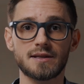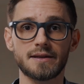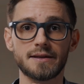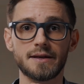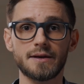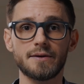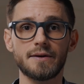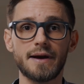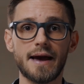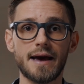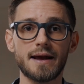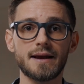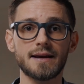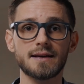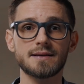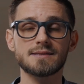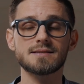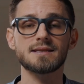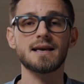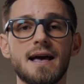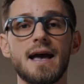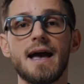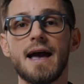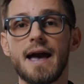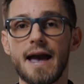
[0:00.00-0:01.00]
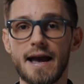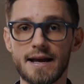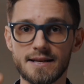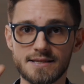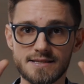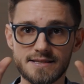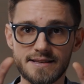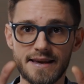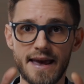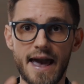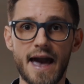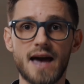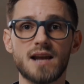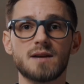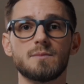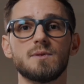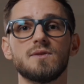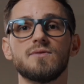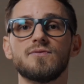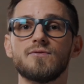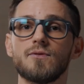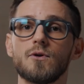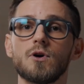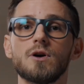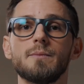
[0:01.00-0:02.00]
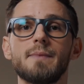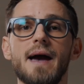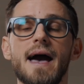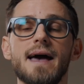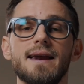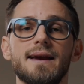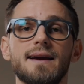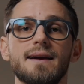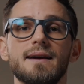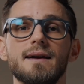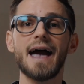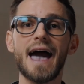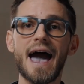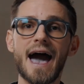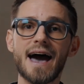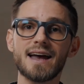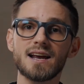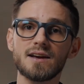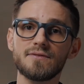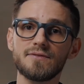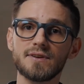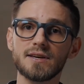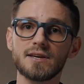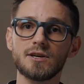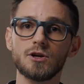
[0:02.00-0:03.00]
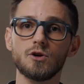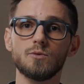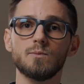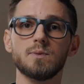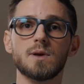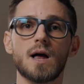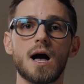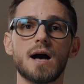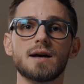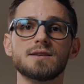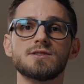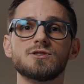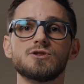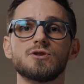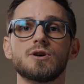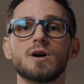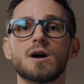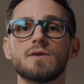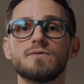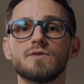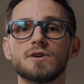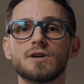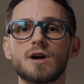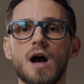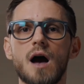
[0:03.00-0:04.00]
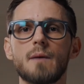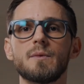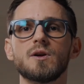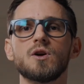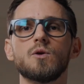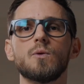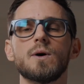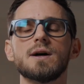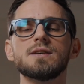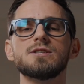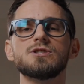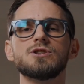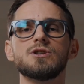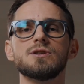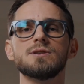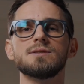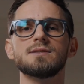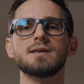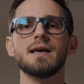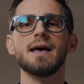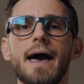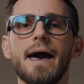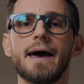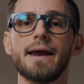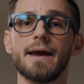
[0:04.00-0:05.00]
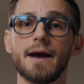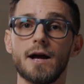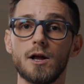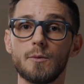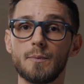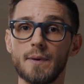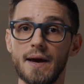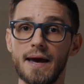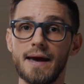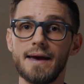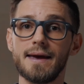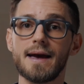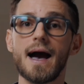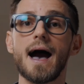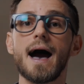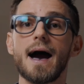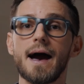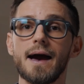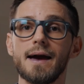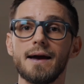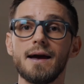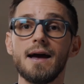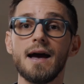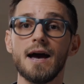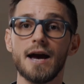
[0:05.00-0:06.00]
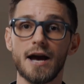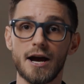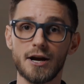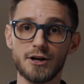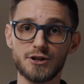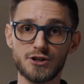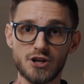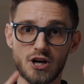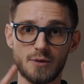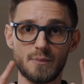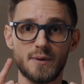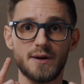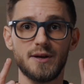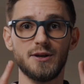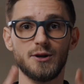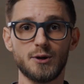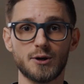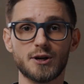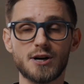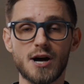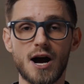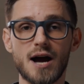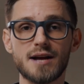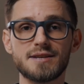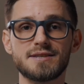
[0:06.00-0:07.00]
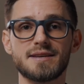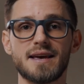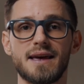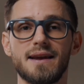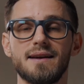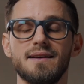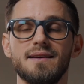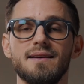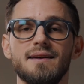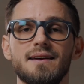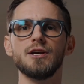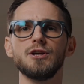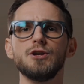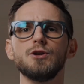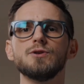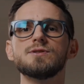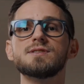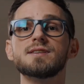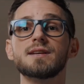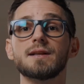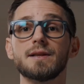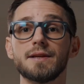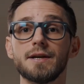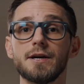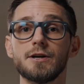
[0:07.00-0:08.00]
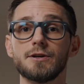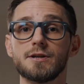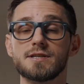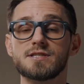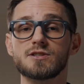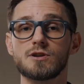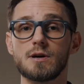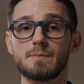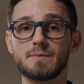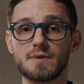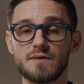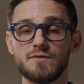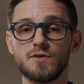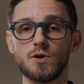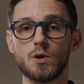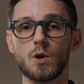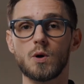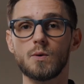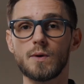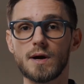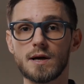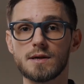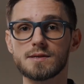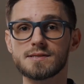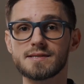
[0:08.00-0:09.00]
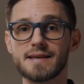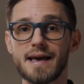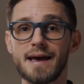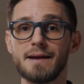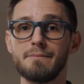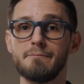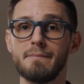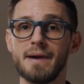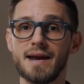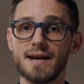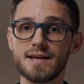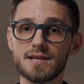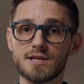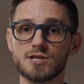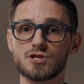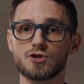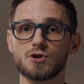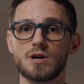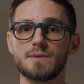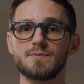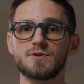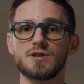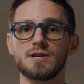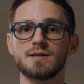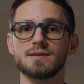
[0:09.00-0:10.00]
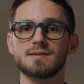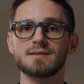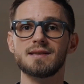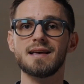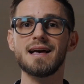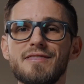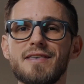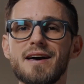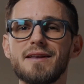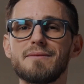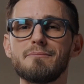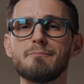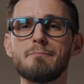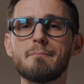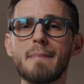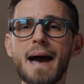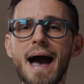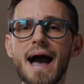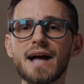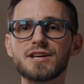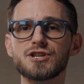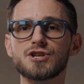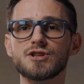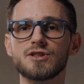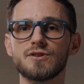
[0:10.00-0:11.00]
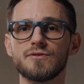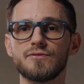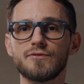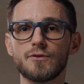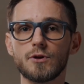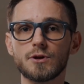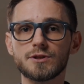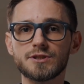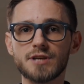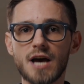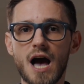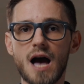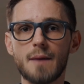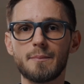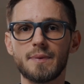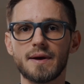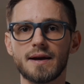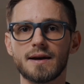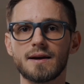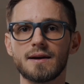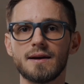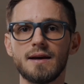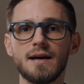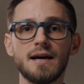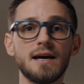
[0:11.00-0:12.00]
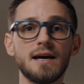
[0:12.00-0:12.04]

clear headings, and scannable formatting. Add FAQ blocks to cover common questions and help AI interpret your content. Use clear descriptive URLs and meta descriptions that match the full topic,